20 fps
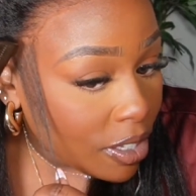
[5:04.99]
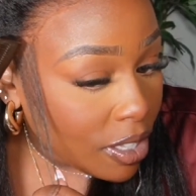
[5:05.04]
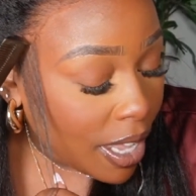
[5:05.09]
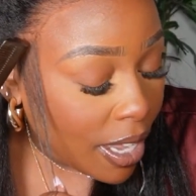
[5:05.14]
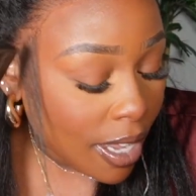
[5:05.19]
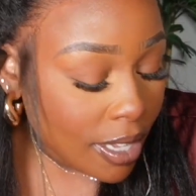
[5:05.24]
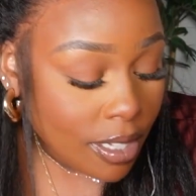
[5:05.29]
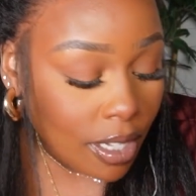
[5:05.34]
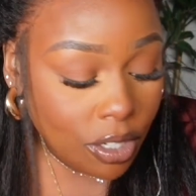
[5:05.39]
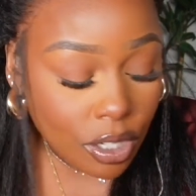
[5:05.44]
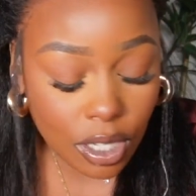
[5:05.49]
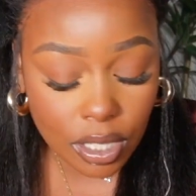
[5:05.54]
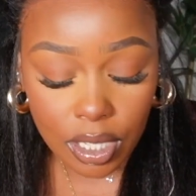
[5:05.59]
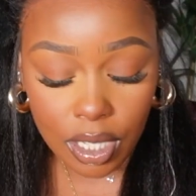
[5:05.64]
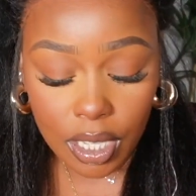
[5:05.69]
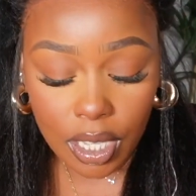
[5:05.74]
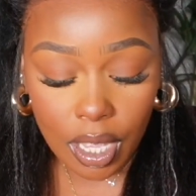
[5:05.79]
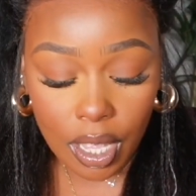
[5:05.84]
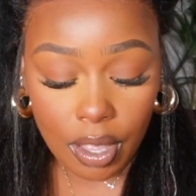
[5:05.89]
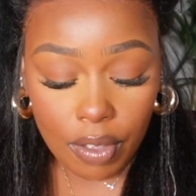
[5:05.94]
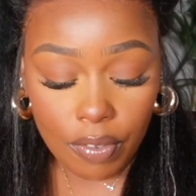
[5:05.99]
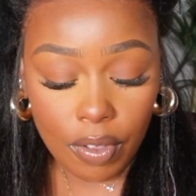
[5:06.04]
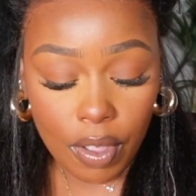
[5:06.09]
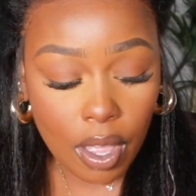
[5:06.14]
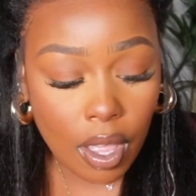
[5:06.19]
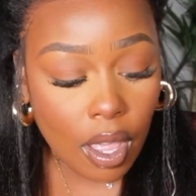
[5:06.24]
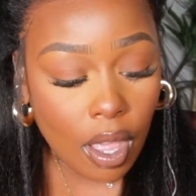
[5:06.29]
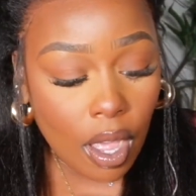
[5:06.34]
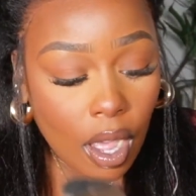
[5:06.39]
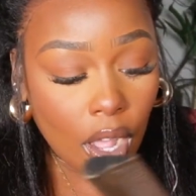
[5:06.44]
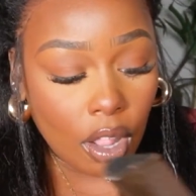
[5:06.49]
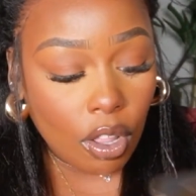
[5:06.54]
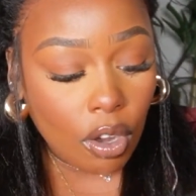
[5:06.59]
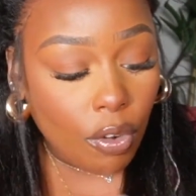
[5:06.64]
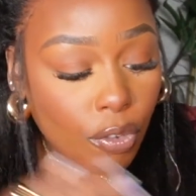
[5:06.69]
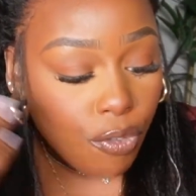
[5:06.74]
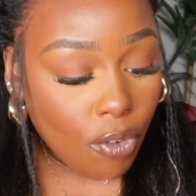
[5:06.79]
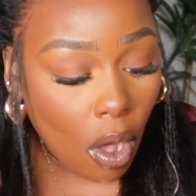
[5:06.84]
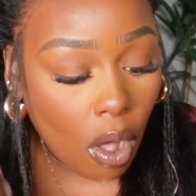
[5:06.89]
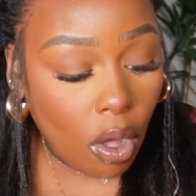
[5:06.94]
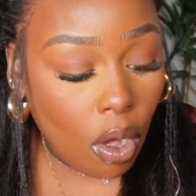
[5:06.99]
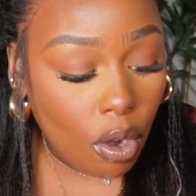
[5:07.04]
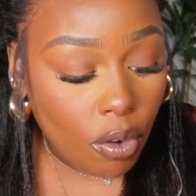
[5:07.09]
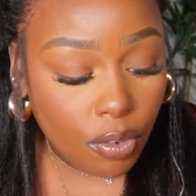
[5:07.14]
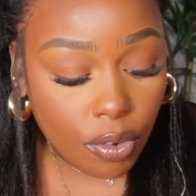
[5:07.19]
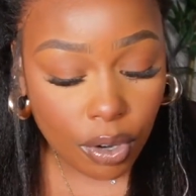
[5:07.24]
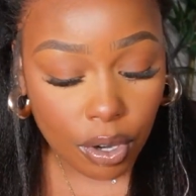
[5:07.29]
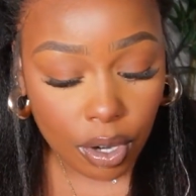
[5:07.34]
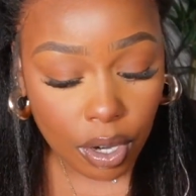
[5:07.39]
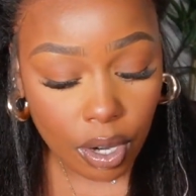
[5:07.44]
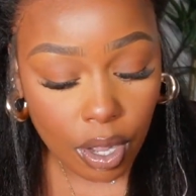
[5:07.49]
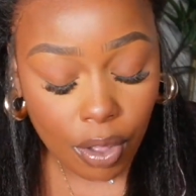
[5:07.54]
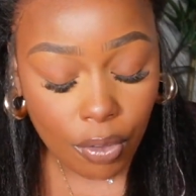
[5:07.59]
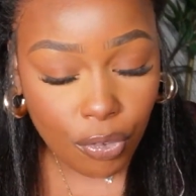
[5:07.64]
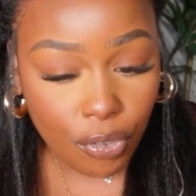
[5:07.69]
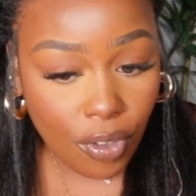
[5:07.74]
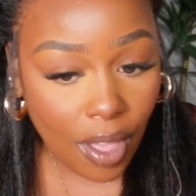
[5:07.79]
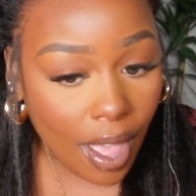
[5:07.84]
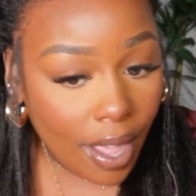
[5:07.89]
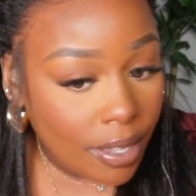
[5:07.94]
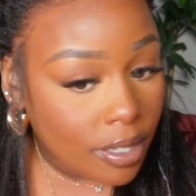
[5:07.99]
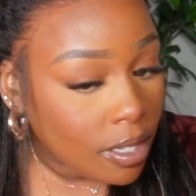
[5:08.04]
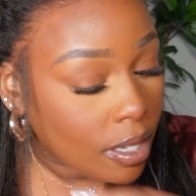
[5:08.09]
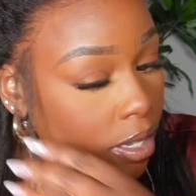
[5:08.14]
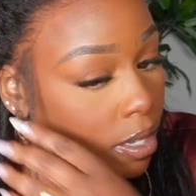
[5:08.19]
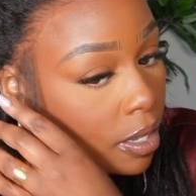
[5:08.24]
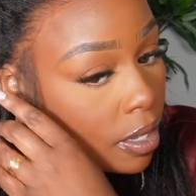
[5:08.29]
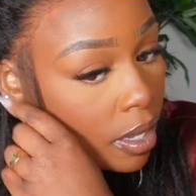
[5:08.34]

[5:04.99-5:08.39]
Like I said, just to give a little fall over effect.